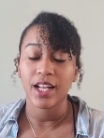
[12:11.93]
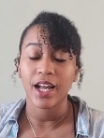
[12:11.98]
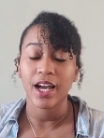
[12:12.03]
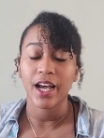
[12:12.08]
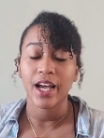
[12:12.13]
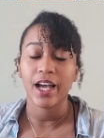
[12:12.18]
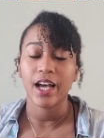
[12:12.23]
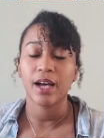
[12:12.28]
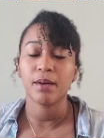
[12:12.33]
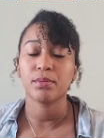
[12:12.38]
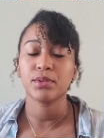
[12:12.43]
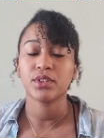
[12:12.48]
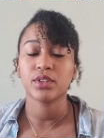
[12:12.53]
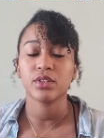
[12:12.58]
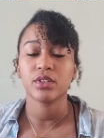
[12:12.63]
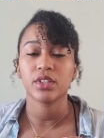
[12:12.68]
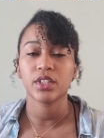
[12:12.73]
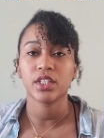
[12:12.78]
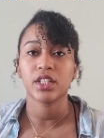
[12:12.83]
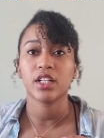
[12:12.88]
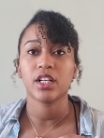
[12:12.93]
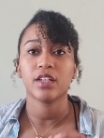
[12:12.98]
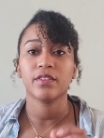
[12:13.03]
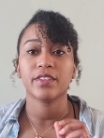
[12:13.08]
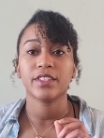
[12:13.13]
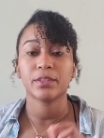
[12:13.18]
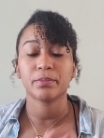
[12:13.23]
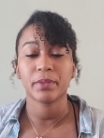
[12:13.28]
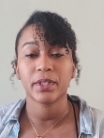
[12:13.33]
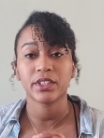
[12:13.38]
I absolutely love,
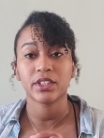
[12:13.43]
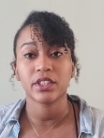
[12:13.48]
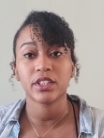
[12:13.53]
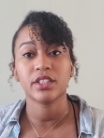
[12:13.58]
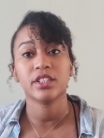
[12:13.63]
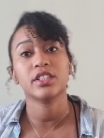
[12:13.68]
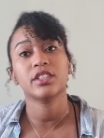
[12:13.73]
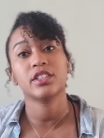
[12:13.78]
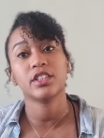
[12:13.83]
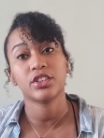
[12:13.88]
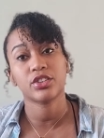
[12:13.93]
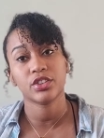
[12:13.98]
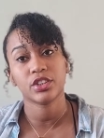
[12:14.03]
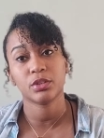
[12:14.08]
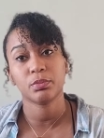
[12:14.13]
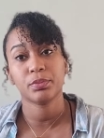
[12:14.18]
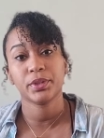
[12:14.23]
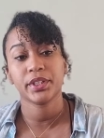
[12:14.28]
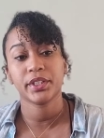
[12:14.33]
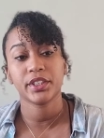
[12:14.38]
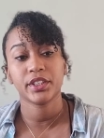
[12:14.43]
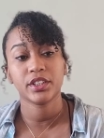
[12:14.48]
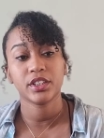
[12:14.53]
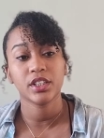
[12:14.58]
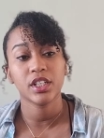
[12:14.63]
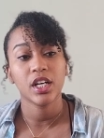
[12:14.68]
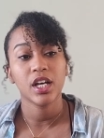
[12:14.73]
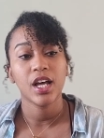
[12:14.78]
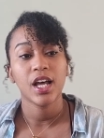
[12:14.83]
especially the citrus bitters.